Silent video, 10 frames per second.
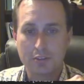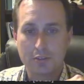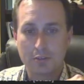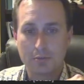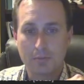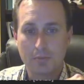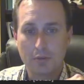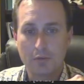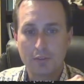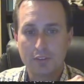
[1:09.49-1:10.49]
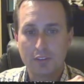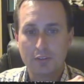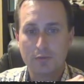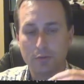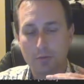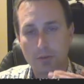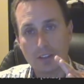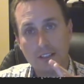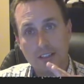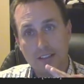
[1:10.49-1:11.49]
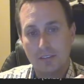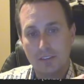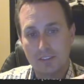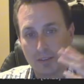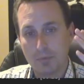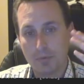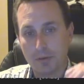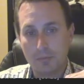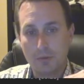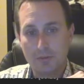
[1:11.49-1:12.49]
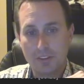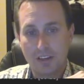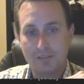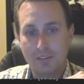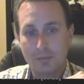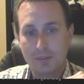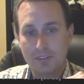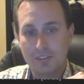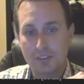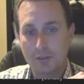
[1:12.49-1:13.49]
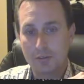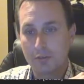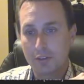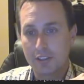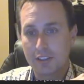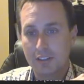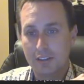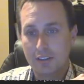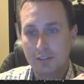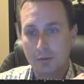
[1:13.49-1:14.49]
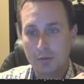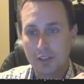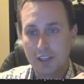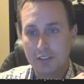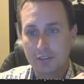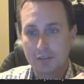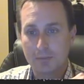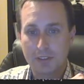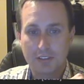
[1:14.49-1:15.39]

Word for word: So as we move the sticks forward, the set point moves up from a zero degree rotational speed.